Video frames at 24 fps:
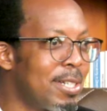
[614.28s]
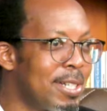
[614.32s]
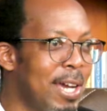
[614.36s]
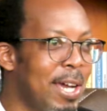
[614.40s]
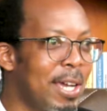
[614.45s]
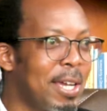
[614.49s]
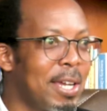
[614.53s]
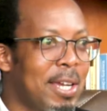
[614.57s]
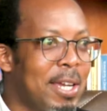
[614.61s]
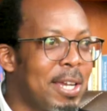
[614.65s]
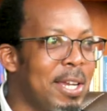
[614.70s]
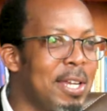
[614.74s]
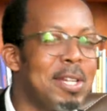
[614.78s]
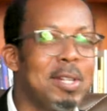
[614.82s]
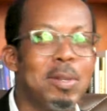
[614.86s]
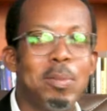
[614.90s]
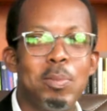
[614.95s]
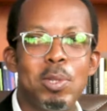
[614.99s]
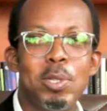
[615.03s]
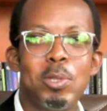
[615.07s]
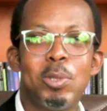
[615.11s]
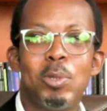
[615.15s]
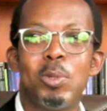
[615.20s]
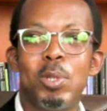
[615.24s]
like in
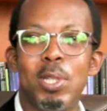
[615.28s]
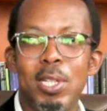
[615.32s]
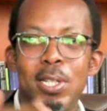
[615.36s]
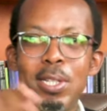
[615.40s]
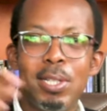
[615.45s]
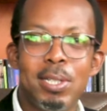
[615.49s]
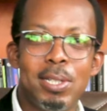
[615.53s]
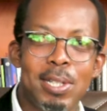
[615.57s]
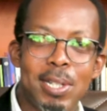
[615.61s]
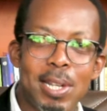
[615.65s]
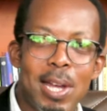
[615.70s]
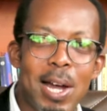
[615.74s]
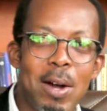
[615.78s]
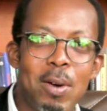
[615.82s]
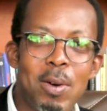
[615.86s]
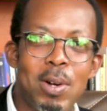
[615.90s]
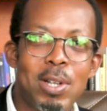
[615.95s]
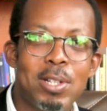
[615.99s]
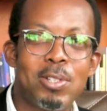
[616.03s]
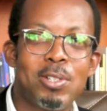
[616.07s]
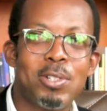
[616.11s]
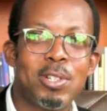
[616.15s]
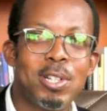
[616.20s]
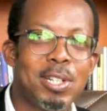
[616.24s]
between
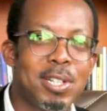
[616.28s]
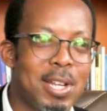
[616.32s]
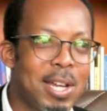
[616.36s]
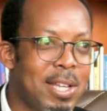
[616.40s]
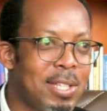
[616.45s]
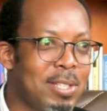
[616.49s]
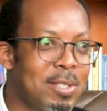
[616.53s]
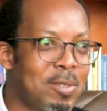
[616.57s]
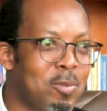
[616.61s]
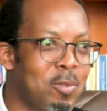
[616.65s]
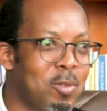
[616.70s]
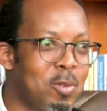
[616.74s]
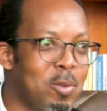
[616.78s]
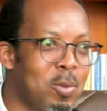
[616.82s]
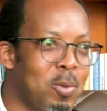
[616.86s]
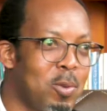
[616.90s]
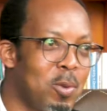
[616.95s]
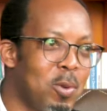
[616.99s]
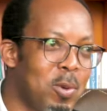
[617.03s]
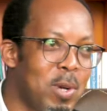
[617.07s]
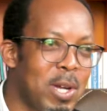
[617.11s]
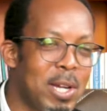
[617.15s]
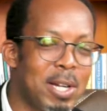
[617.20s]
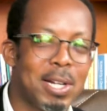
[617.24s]
our traders
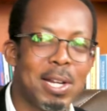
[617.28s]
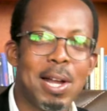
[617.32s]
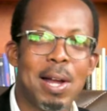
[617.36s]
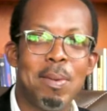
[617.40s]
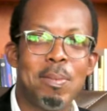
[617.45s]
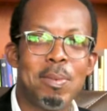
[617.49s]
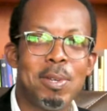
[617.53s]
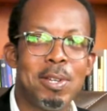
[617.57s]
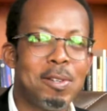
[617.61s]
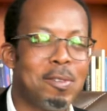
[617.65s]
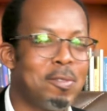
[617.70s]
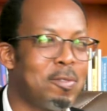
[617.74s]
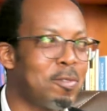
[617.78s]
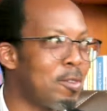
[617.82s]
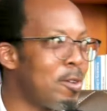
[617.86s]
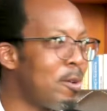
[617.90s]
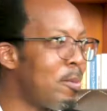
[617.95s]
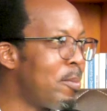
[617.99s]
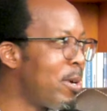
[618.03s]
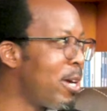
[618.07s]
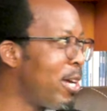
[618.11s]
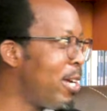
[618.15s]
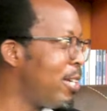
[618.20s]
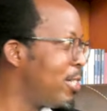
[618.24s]
who were coming
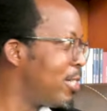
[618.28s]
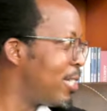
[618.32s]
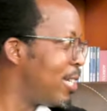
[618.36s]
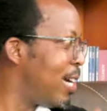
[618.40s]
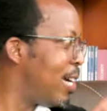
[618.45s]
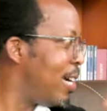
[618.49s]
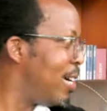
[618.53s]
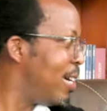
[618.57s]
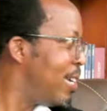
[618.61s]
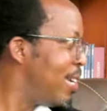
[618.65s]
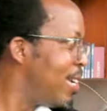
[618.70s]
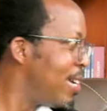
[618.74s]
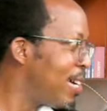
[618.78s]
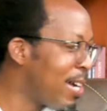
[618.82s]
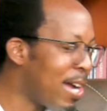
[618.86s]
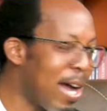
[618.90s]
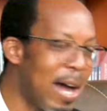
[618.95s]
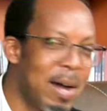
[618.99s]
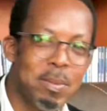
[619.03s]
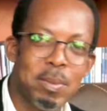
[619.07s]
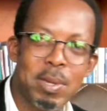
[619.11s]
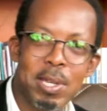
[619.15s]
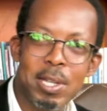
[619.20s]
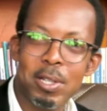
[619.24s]
from Asia
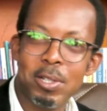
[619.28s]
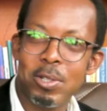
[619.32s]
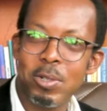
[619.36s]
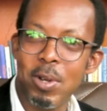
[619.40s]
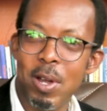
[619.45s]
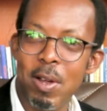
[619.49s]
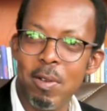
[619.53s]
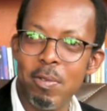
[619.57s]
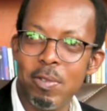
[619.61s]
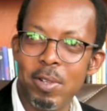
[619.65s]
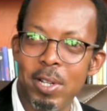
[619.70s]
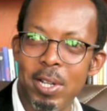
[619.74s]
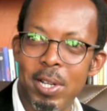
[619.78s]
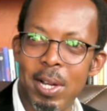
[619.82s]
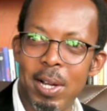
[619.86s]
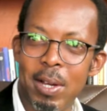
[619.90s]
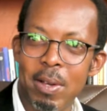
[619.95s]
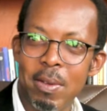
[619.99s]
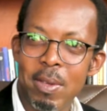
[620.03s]
coming to Africa.